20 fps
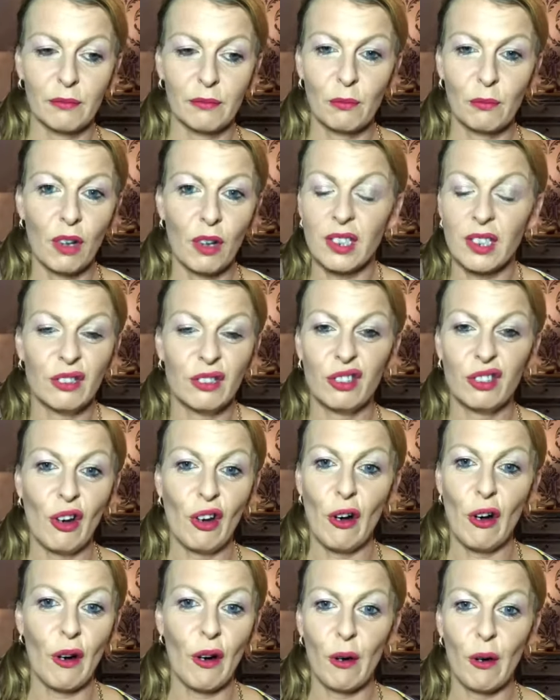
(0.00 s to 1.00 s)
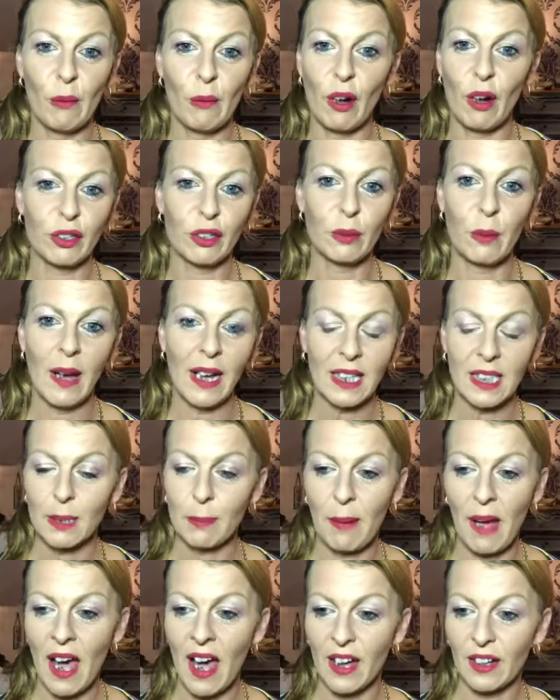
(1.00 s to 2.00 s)
Wasn't sure what to
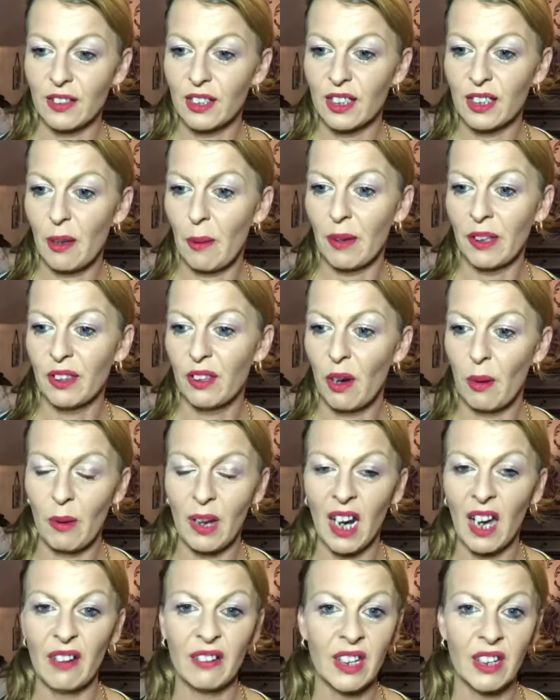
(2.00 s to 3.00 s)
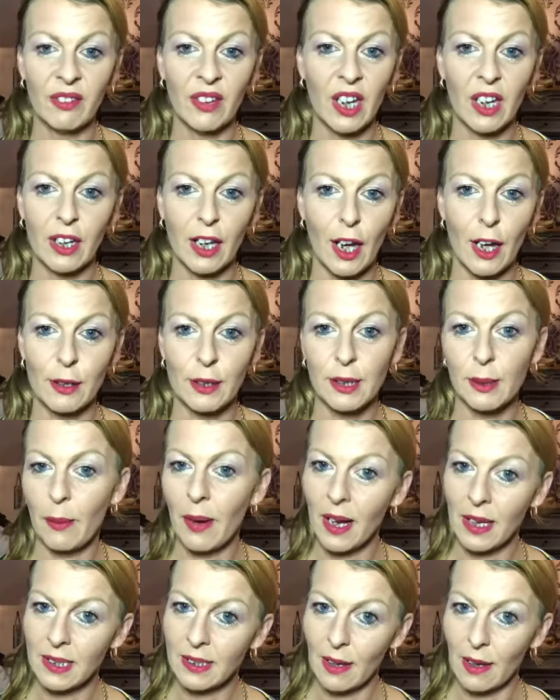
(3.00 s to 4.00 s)
expect, so I thought, well, I'll give it a go. So
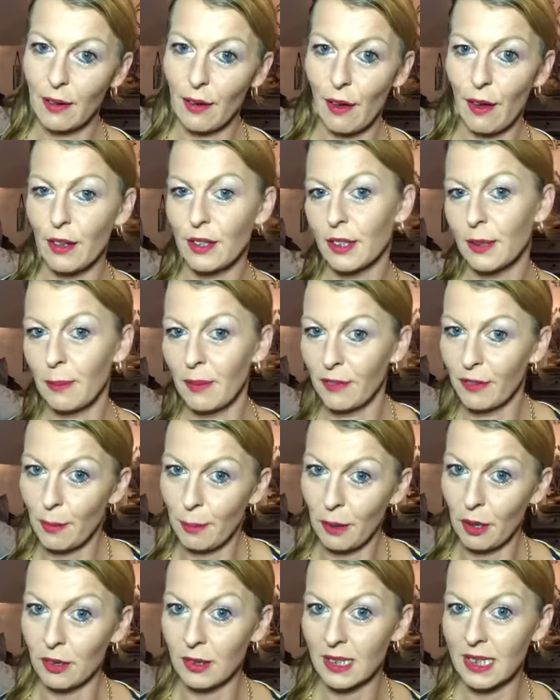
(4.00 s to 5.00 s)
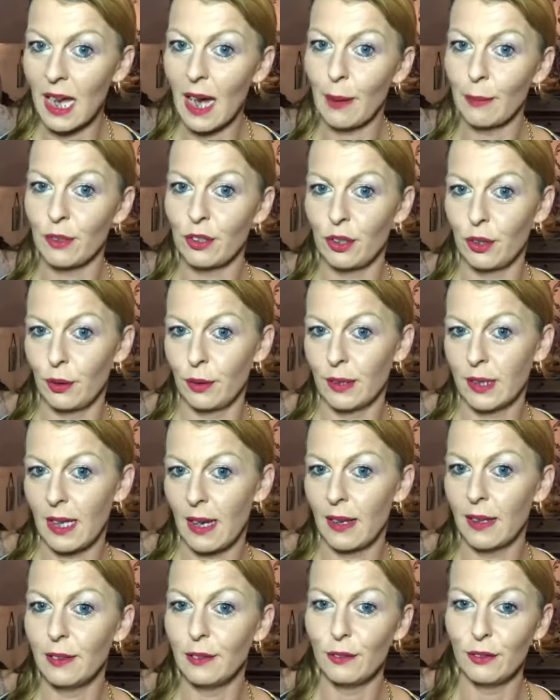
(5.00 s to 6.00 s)
I sent her some of the products I was
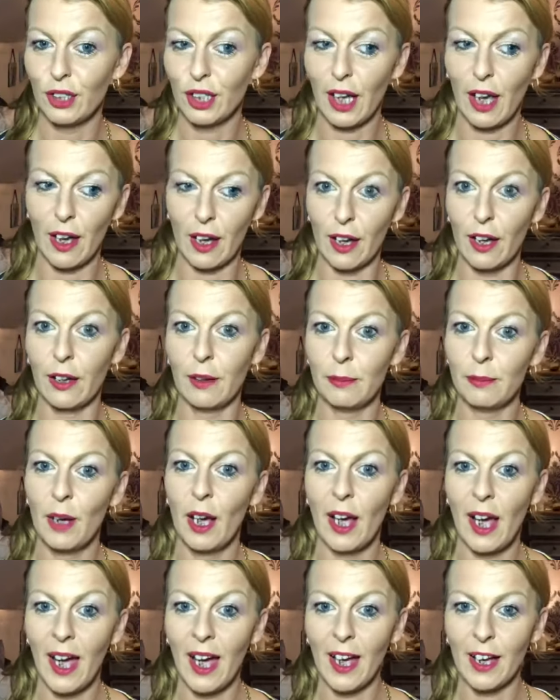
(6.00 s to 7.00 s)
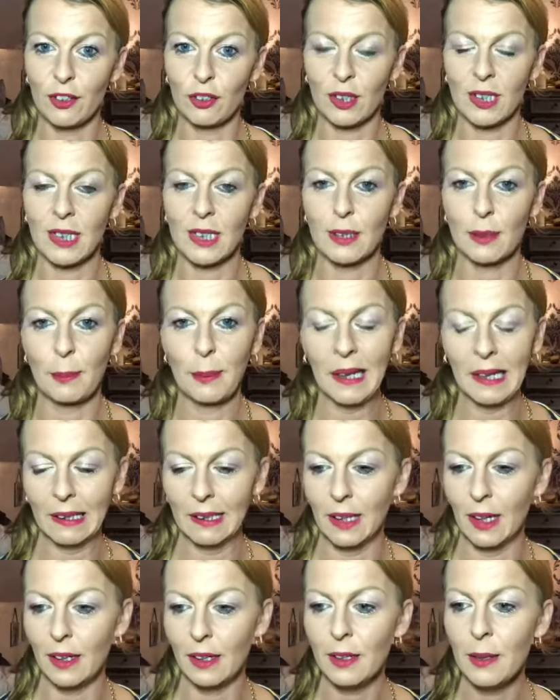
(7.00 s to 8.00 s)
using to get a hairdresser's
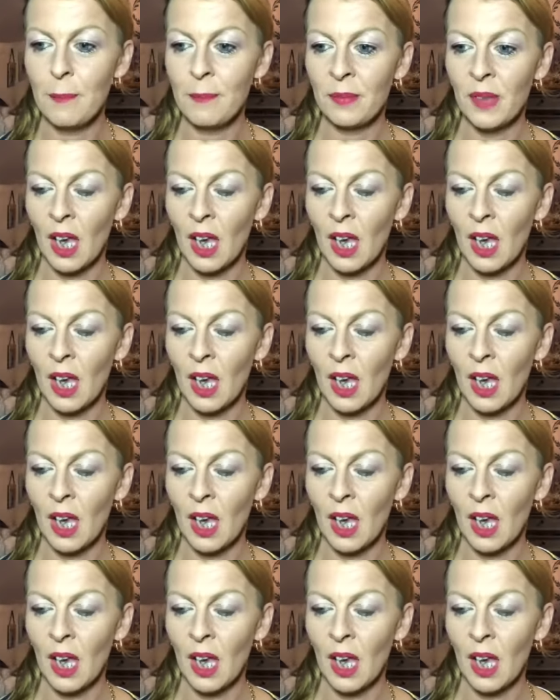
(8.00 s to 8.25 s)
opinion,